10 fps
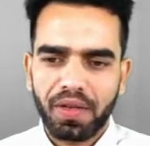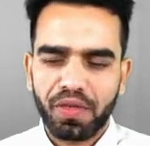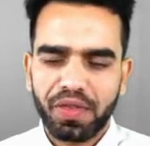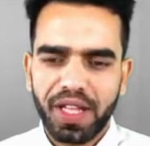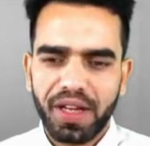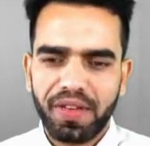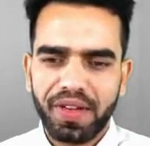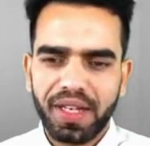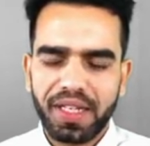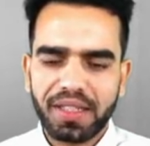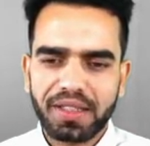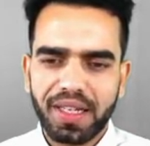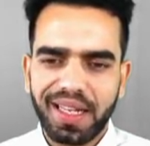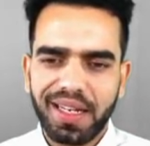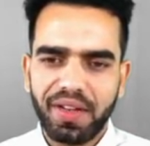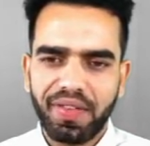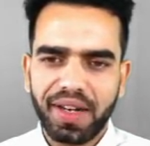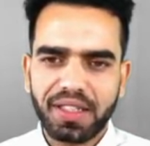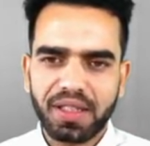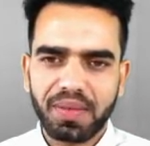there are various ill
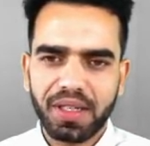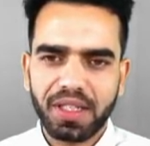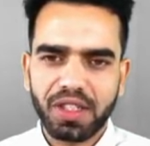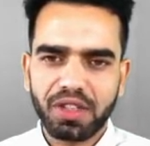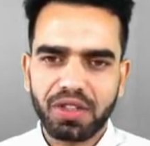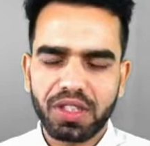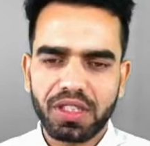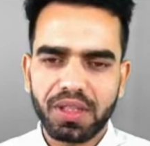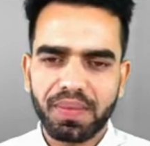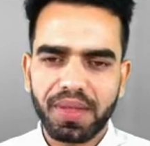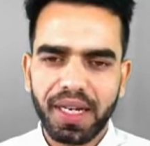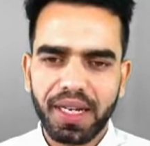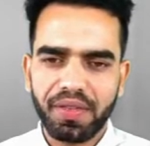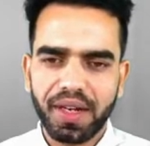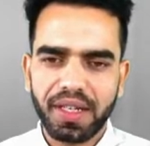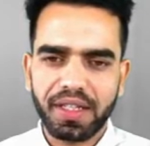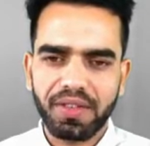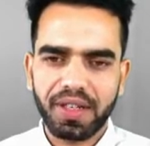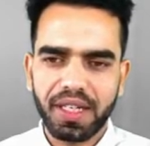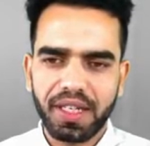effects of the digestive system that affect
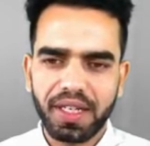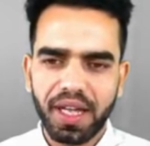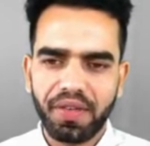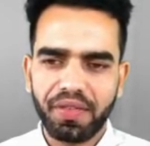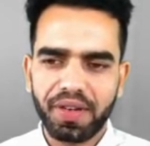our daily life,